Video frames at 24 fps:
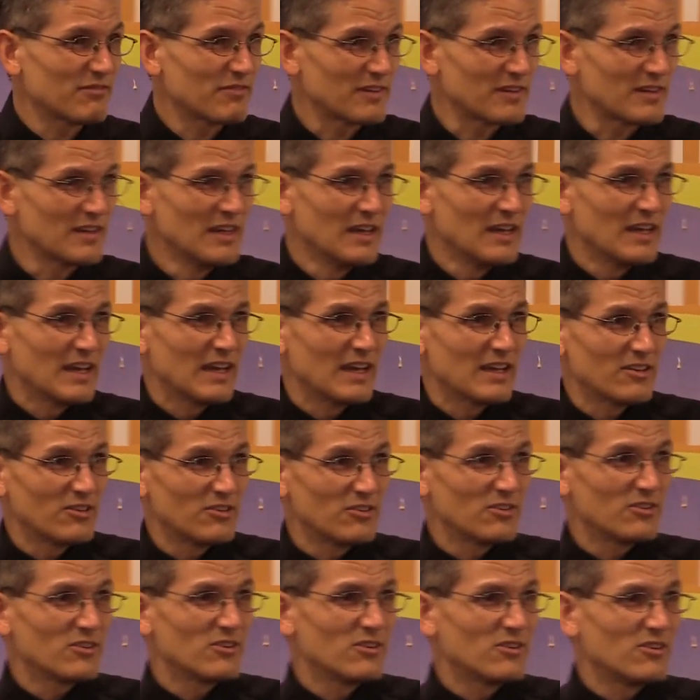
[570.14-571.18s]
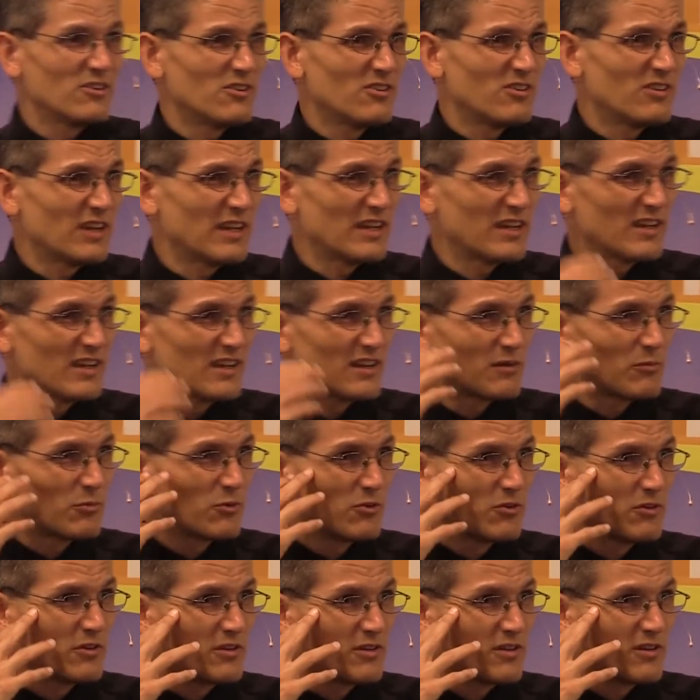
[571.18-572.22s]
and you go, oh, hang on, I'm
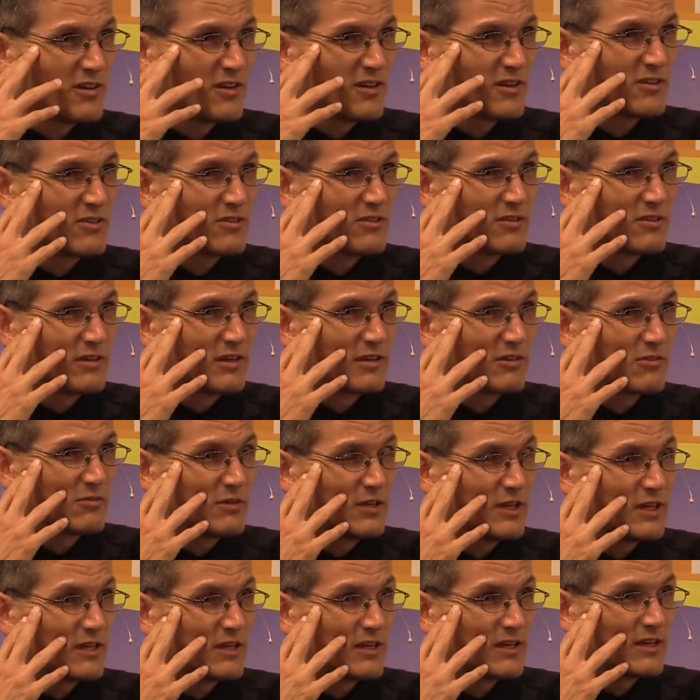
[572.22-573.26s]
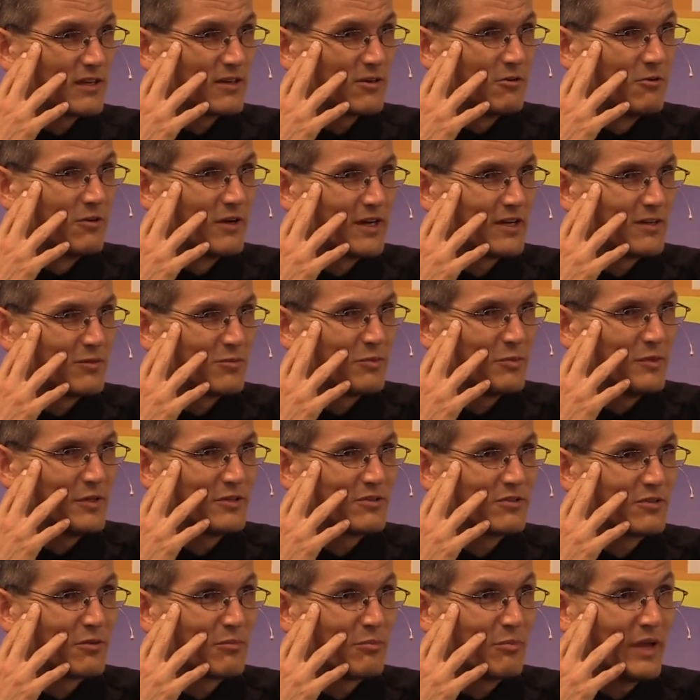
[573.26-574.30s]
going to the doctor's next week and I don't want it to be
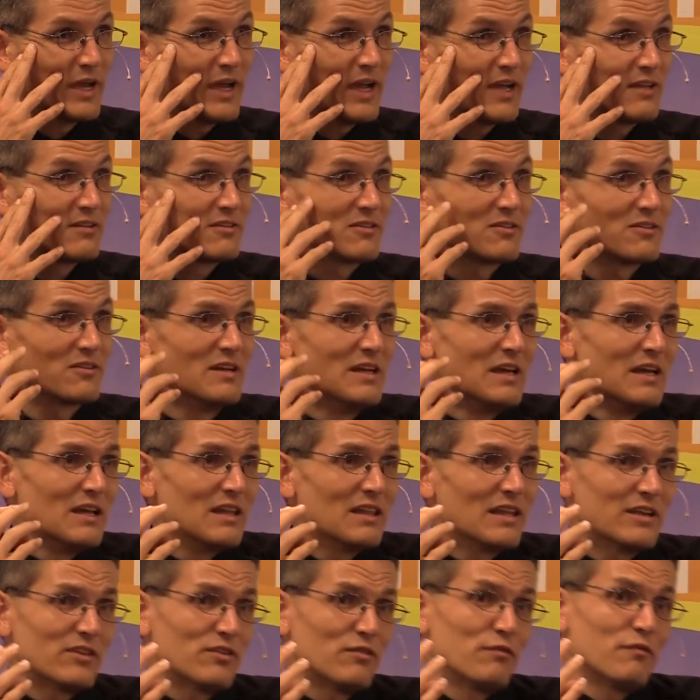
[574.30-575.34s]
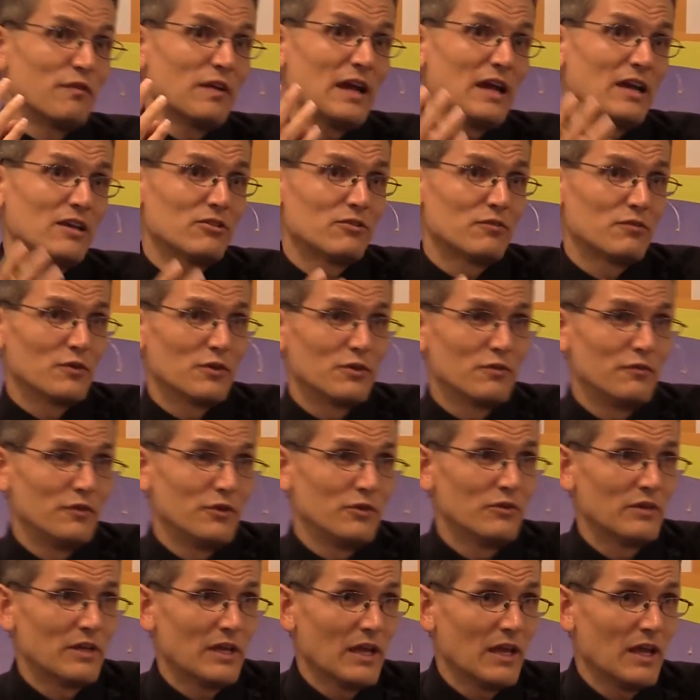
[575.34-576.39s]
so bad, so let's fast for a few
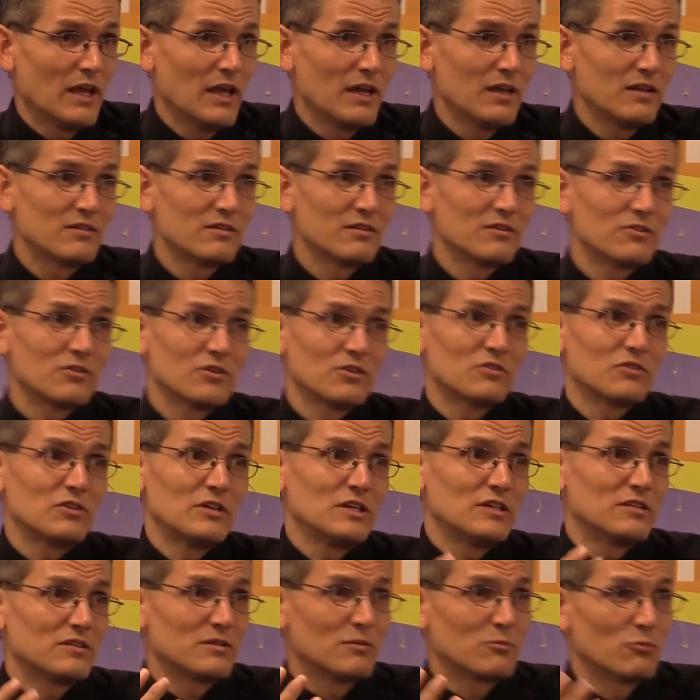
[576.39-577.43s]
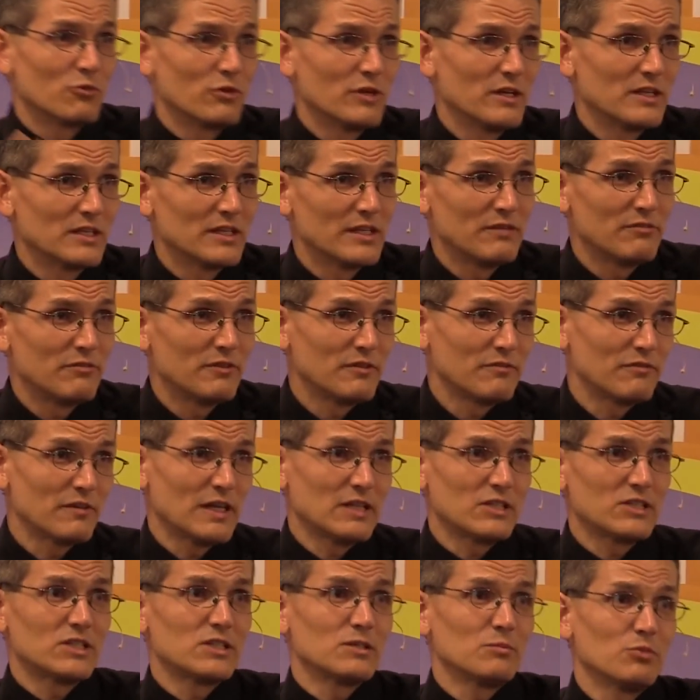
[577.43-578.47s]
days and just eat some green leafy
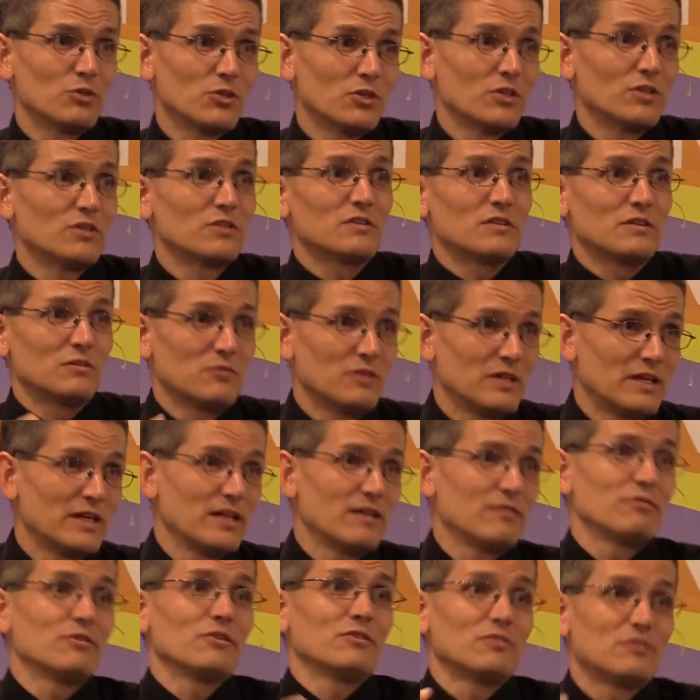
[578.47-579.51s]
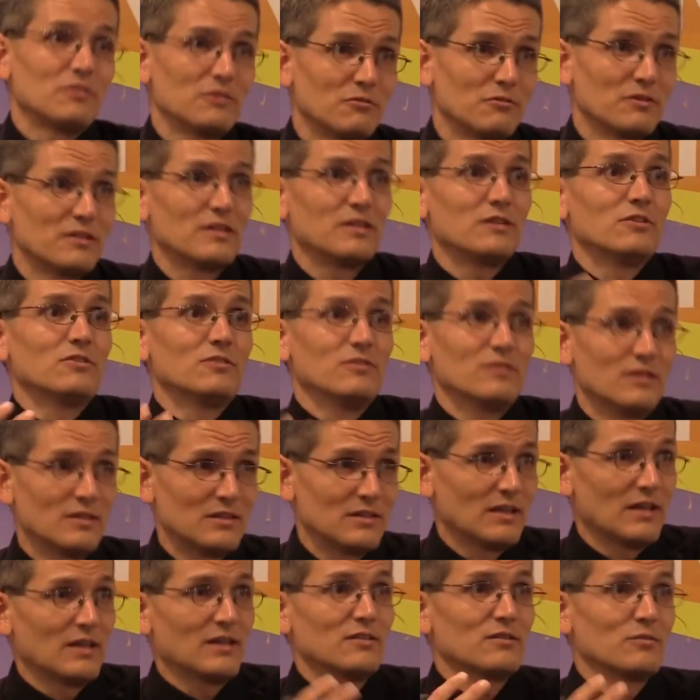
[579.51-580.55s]
vegetables and whatever. So when they do the
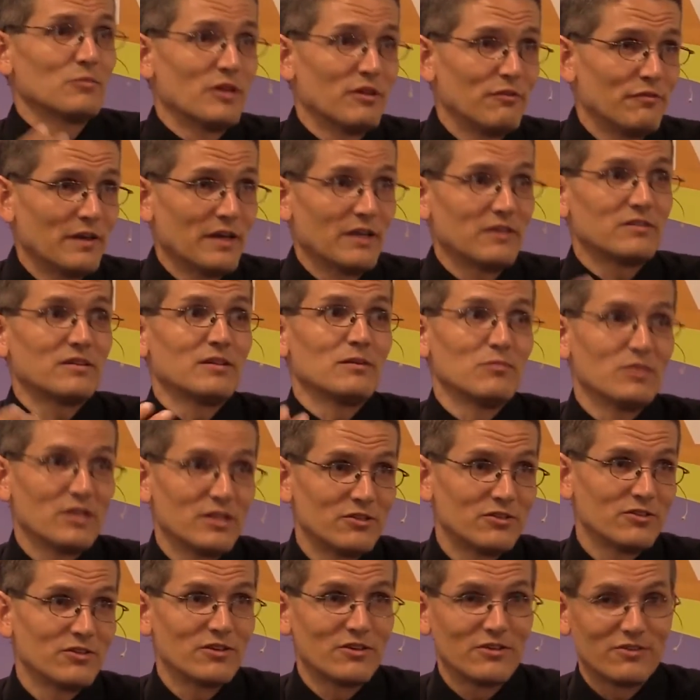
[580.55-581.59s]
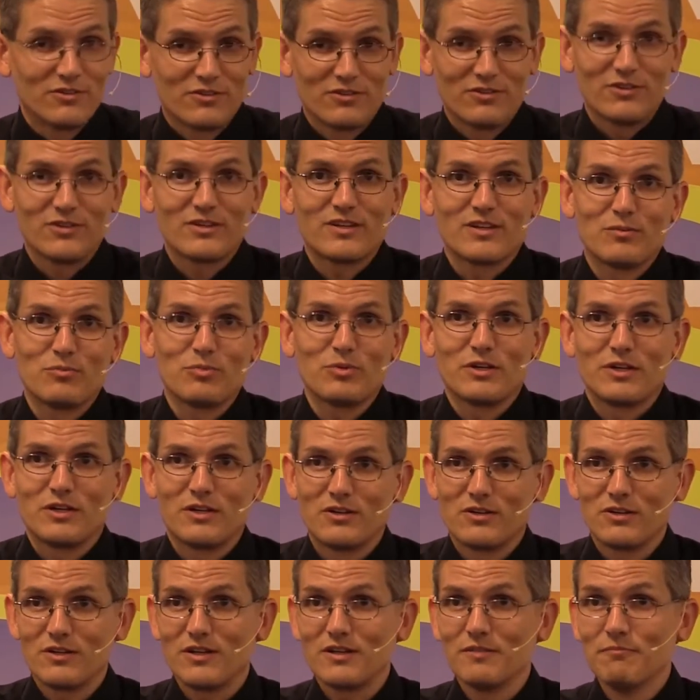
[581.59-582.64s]
test, my fasting blood sugars are looking pretty
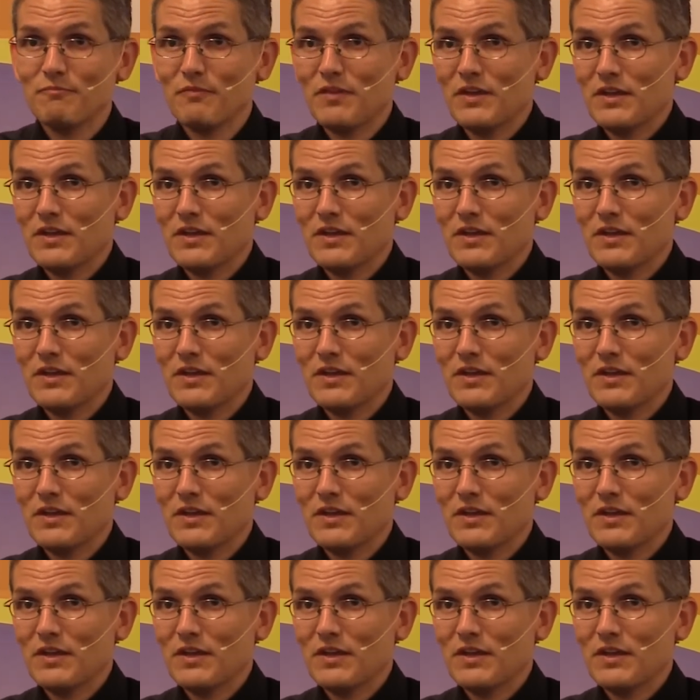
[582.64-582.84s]
good.